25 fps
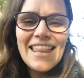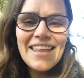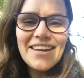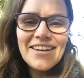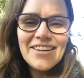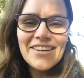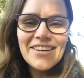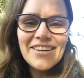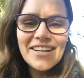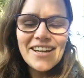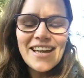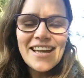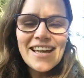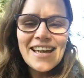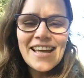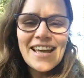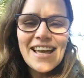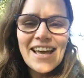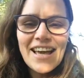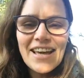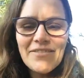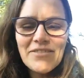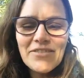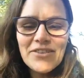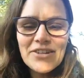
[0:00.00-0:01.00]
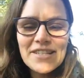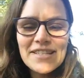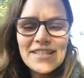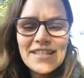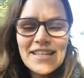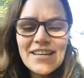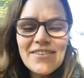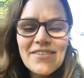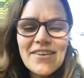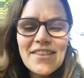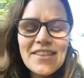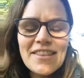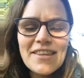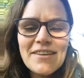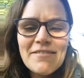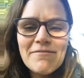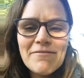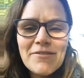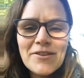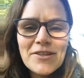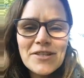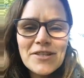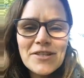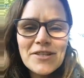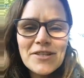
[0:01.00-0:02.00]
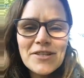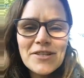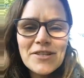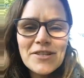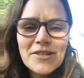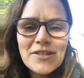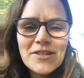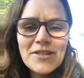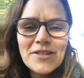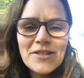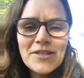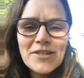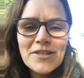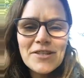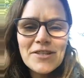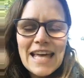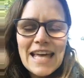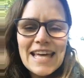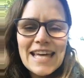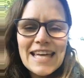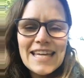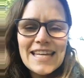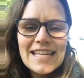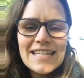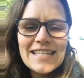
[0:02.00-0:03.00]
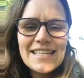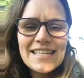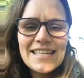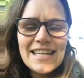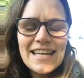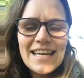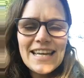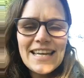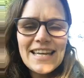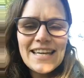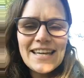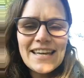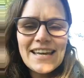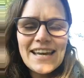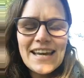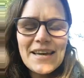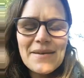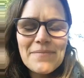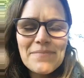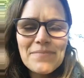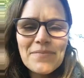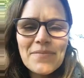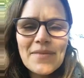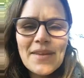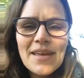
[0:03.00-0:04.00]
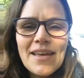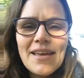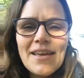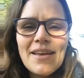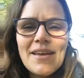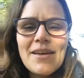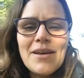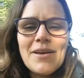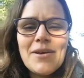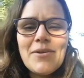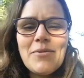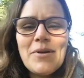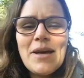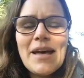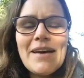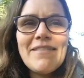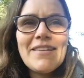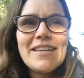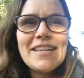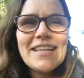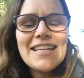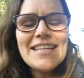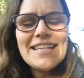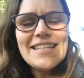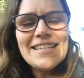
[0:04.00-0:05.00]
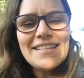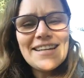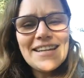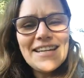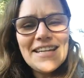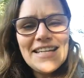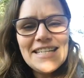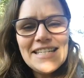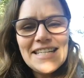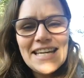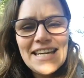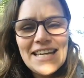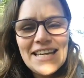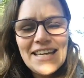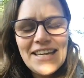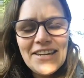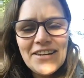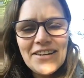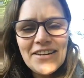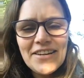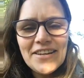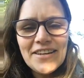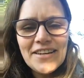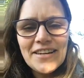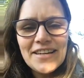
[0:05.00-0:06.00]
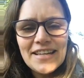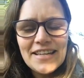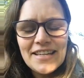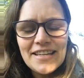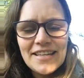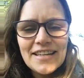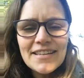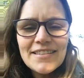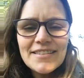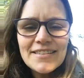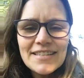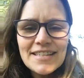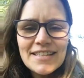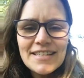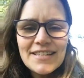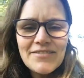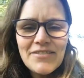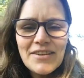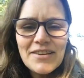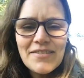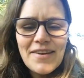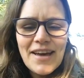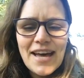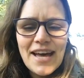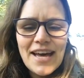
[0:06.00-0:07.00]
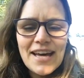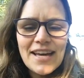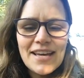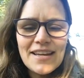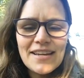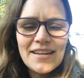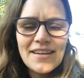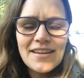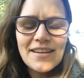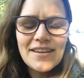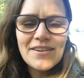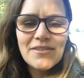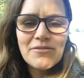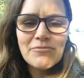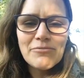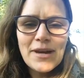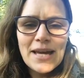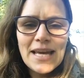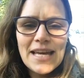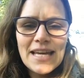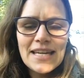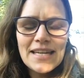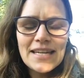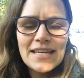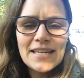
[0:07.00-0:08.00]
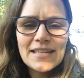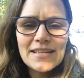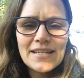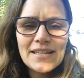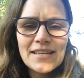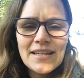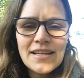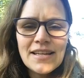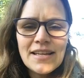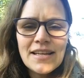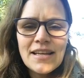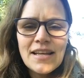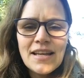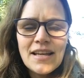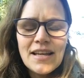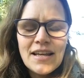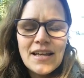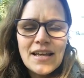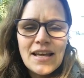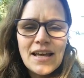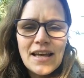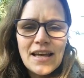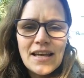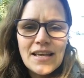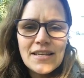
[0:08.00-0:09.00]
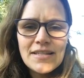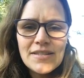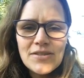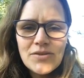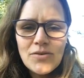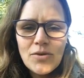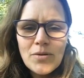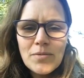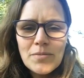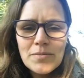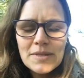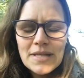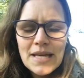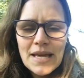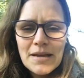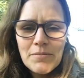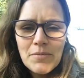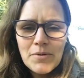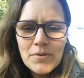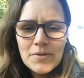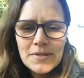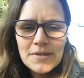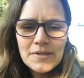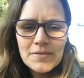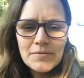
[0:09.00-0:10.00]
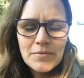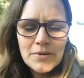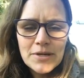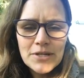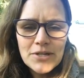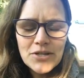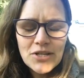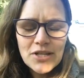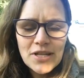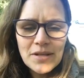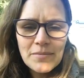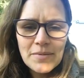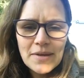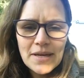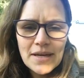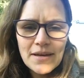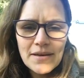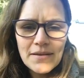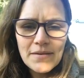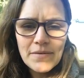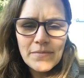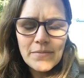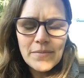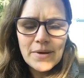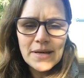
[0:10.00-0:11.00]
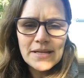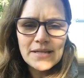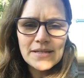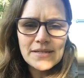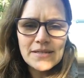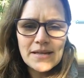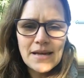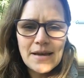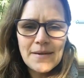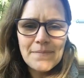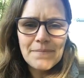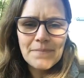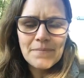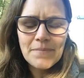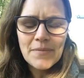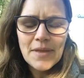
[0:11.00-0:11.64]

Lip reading: Hi there, I'm Krista with Live Full Soap, and today we have a nice sunny day here in Nelson. We've had rain and storms like most of British Columbia, but